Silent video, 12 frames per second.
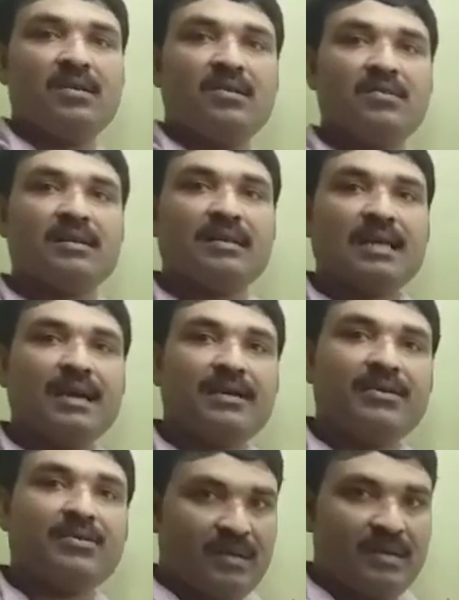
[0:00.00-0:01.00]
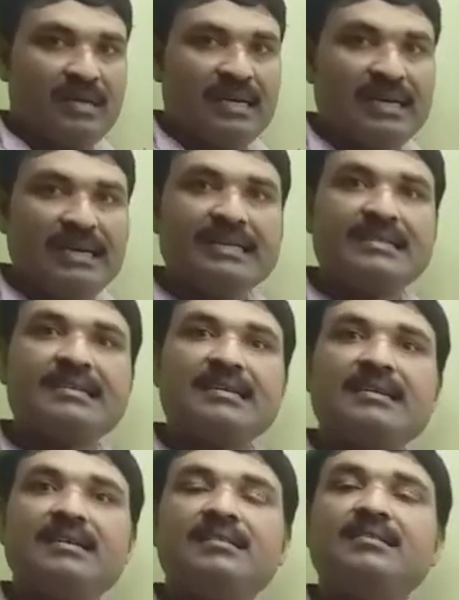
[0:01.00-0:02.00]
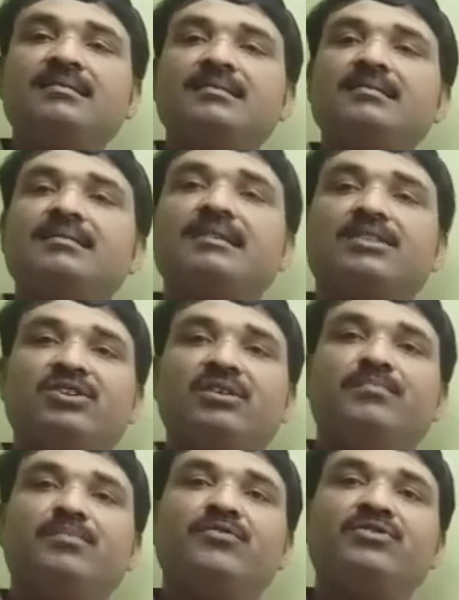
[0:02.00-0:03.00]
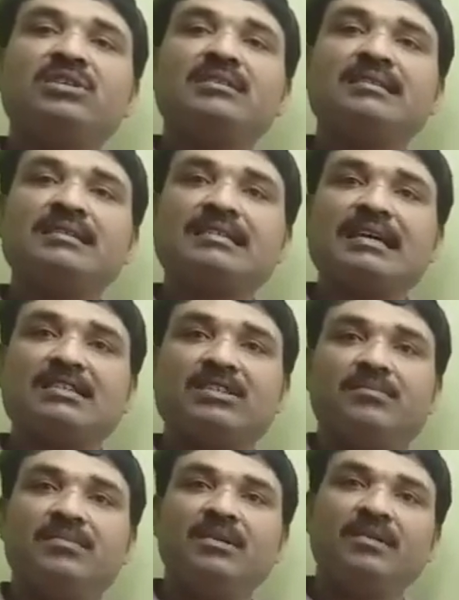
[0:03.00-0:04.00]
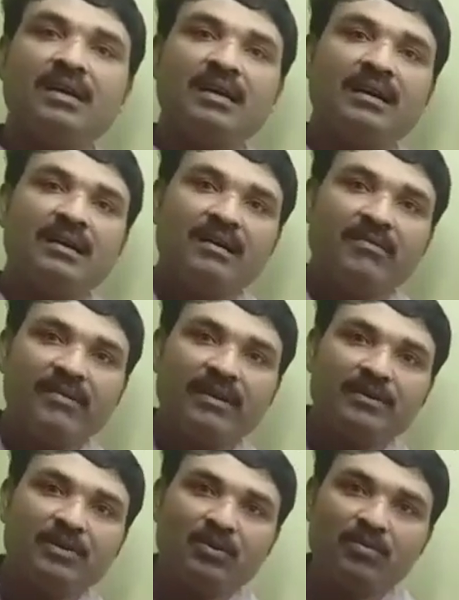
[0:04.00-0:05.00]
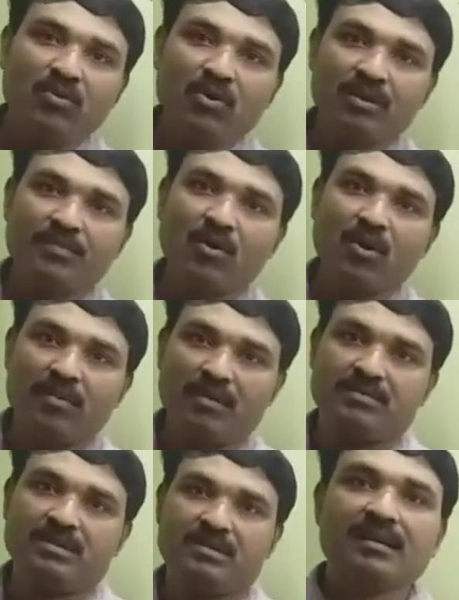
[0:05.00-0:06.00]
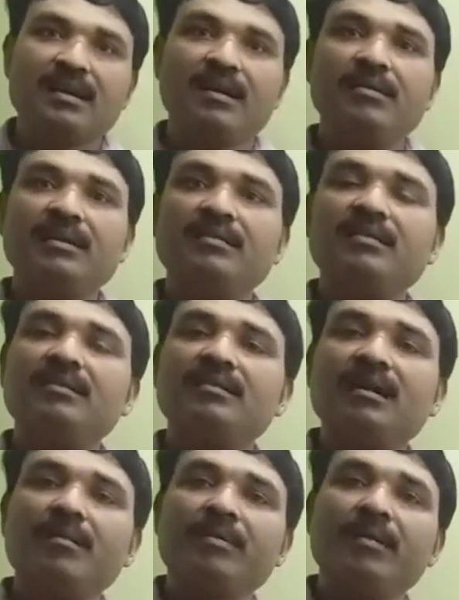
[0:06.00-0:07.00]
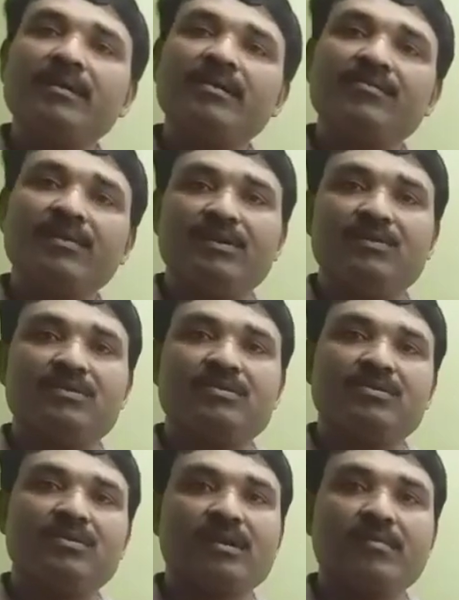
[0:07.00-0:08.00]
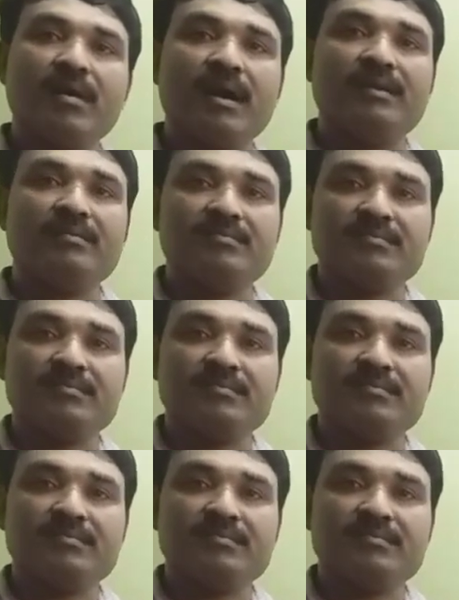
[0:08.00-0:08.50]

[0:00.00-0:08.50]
Okay, thank you. In this session, proficiency in concept, we will do more problems in the upcoming videos. Okay, bye.